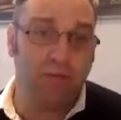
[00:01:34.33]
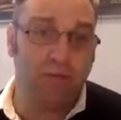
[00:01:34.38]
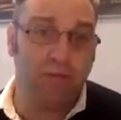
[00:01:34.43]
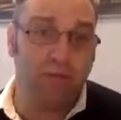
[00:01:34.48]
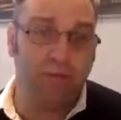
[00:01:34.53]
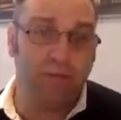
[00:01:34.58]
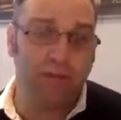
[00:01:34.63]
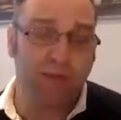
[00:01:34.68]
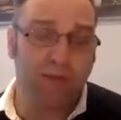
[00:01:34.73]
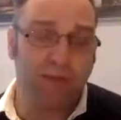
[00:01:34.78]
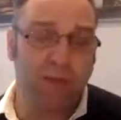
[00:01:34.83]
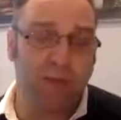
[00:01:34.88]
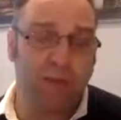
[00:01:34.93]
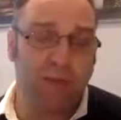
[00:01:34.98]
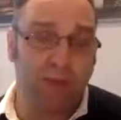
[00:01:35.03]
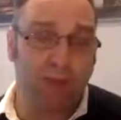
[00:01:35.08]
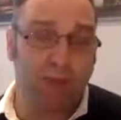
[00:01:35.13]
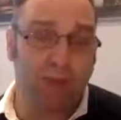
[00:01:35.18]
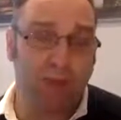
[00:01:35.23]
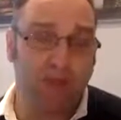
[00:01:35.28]
small
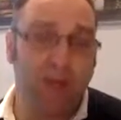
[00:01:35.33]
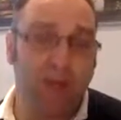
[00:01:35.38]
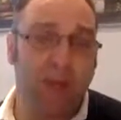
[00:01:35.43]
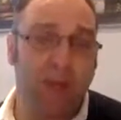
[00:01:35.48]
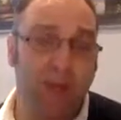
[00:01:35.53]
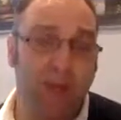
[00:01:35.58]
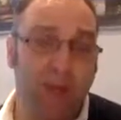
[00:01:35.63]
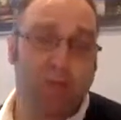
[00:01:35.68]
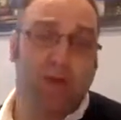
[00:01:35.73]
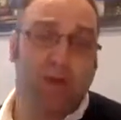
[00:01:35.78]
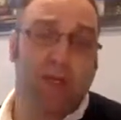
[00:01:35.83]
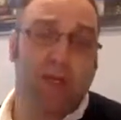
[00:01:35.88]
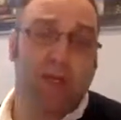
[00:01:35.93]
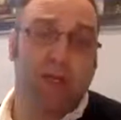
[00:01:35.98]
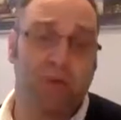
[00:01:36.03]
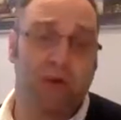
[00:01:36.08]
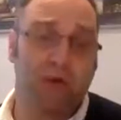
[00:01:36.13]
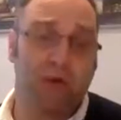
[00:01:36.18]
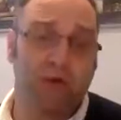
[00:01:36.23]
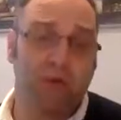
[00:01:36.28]
biotech companies
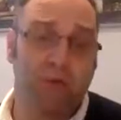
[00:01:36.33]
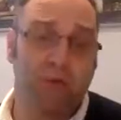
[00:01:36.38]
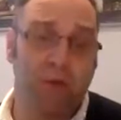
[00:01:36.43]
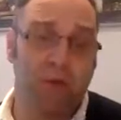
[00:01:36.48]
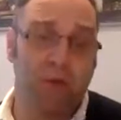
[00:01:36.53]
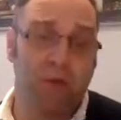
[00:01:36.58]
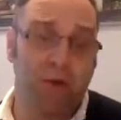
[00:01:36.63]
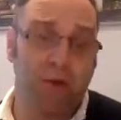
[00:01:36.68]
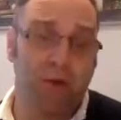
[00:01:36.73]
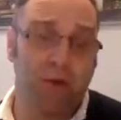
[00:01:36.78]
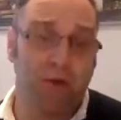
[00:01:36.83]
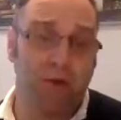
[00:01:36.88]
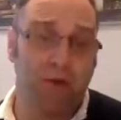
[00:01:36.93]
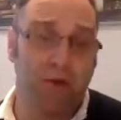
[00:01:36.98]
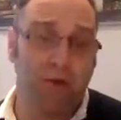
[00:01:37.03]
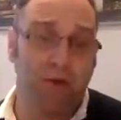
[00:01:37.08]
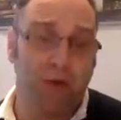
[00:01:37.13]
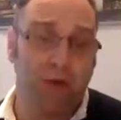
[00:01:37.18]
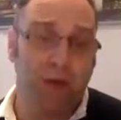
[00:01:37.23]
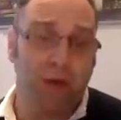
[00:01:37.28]
where I was playing
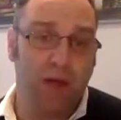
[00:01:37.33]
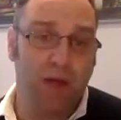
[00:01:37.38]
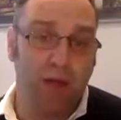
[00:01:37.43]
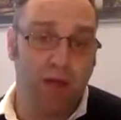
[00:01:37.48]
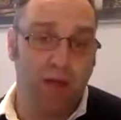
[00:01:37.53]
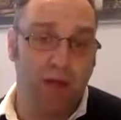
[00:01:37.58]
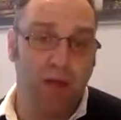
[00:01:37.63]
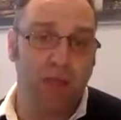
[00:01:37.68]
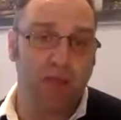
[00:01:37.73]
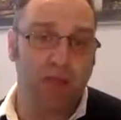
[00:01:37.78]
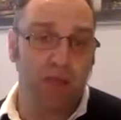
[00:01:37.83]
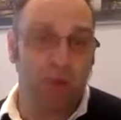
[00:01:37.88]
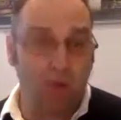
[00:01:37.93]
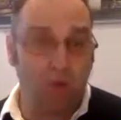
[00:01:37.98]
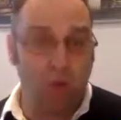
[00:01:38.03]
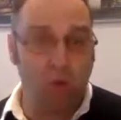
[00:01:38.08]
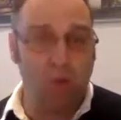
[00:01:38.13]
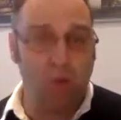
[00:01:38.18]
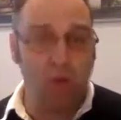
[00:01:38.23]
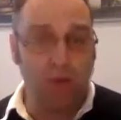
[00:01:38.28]
a management
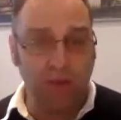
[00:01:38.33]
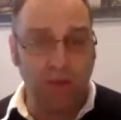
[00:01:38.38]
role in